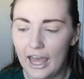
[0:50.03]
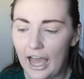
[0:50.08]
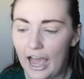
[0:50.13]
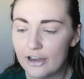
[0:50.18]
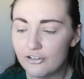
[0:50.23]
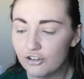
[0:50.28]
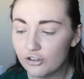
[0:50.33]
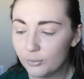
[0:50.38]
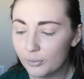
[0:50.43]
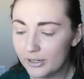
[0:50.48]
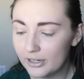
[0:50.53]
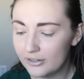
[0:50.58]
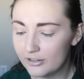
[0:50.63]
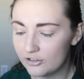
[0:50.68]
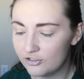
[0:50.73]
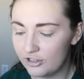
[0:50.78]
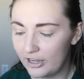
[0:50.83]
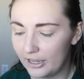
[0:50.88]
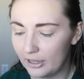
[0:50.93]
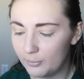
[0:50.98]
I just wanted
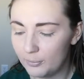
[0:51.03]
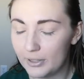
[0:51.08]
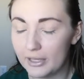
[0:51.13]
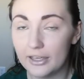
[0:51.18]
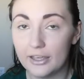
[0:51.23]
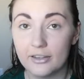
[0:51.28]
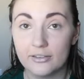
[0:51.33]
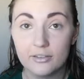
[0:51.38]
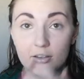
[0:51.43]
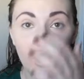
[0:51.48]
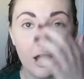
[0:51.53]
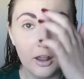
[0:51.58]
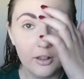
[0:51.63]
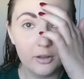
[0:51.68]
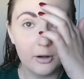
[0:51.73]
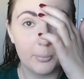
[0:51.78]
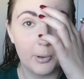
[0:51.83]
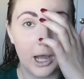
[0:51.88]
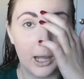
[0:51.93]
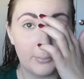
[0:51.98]
to check because
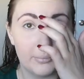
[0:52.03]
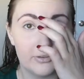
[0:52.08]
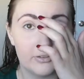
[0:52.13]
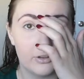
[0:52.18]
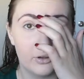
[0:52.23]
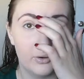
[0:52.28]
ColourPop is